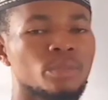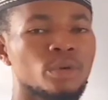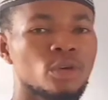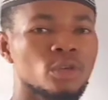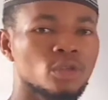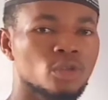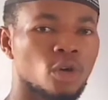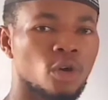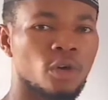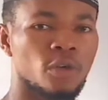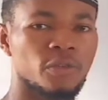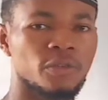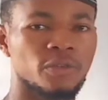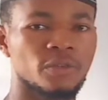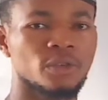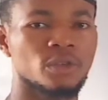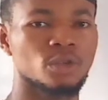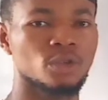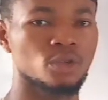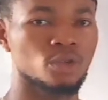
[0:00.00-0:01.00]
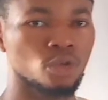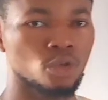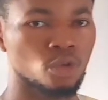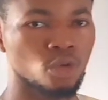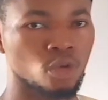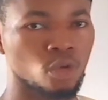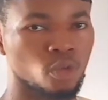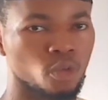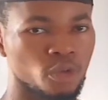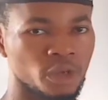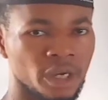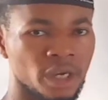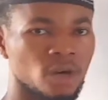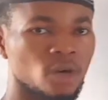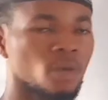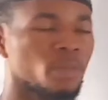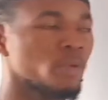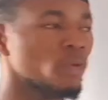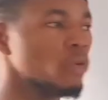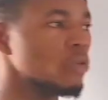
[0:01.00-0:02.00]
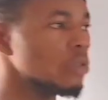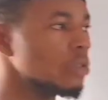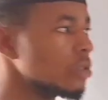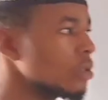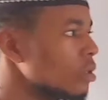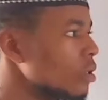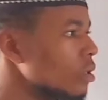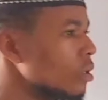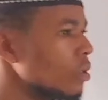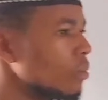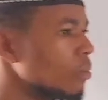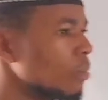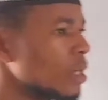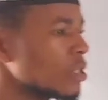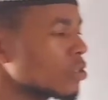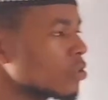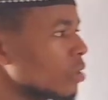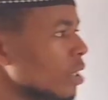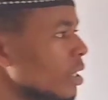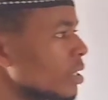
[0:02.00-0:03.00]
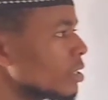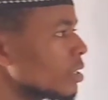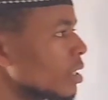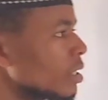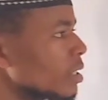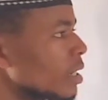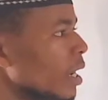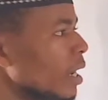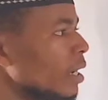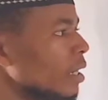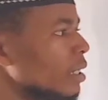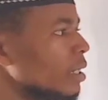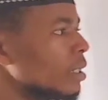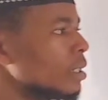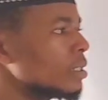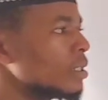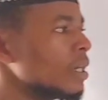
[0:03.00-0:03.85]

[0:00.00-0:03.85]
both of you were opened, masculine gender.